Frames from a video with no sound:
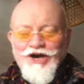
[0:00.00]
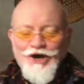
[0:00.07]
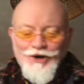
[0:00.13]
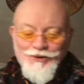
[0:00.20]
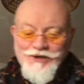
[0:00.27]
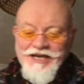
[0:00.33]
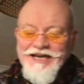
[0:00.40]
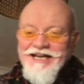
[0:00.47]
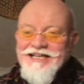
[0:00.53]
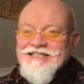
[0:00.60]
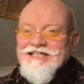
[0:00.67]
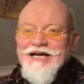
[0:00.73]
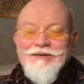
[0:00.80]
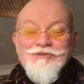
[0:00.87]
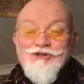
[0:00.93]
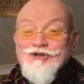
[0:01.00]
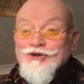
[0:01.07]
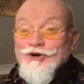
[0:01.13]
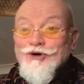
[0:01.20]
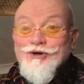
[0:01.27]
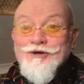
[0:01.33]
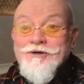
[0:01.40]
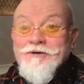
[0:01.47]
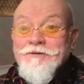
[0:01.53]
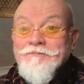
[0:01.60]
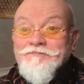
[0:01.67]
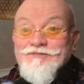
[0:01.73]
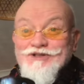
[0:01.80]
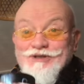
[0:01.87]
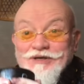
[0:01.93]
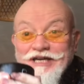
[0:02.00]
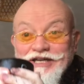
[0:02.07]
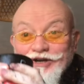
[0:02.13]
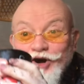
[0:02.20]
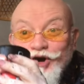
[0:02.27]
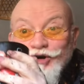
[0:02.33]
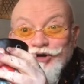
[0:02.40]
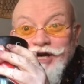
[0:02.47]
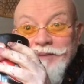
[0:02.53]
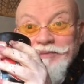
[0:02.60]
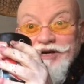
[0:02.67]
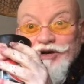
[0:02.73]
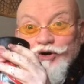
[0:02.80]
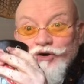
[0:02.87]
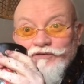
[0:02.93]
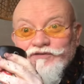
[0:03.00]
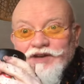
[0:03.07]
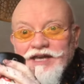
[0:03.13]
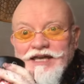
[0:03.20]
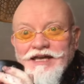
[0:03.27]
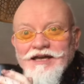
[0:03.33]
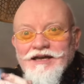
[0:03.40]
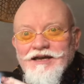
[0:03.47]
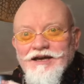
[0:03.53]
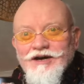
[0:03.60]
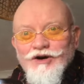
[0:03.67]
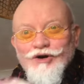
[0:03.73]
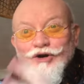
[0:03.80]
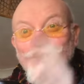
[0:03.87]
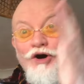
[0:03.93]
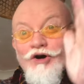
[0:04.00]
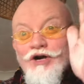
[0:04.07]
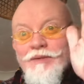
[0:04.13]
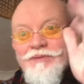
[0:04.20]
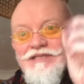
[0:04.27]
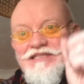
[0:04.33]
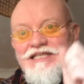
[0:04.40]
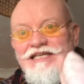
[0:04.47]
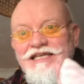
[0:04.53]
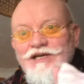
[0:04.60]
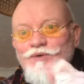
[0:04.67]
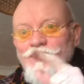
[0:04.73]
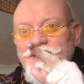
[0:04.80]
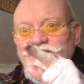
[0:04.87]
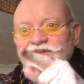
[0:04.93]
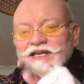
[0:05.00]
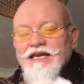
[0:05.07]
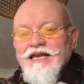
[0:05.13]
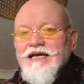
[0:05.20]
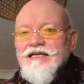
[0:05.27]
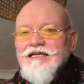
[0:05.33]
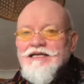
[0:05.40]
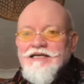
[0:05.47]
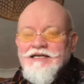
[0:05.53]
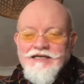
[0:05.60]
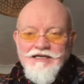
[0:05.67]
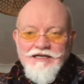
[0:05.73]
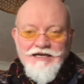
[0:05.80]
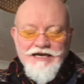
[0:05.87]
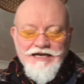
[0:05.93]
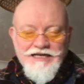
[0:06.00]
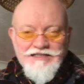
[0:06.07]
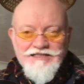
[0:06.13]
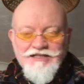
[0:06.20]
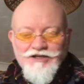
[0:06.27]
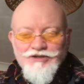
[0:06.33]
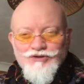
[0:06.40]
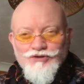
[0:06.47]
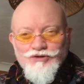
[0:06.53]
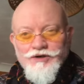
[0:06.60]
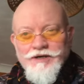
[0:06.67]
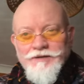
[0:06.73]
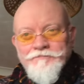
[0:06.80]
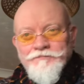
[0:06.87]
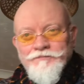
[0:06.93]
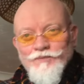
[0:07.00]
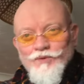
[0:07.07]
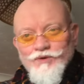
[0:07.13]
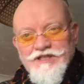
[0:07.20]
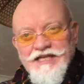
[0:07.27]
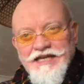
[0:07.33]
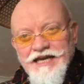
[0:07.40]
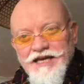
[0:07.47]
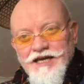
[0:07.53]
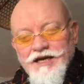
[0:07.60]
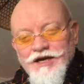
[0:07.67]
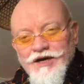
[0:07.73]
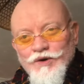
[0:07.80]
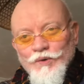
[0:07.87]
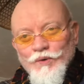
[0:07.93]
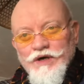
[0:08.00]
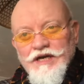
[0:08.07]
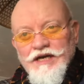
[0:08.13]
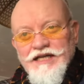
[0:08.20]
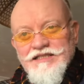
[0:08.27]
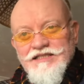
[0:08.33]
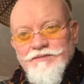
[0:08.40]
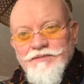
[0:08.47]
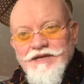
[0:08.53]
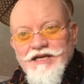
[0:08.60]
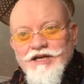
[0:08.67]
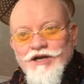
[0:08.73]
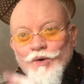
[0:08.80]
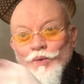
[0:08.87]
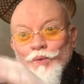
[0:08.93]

Okay, it's time to draw. So get your hot cup of coffee or your hot cup of tea or whatever you like and let's start drawing. But today we're going to let some ink go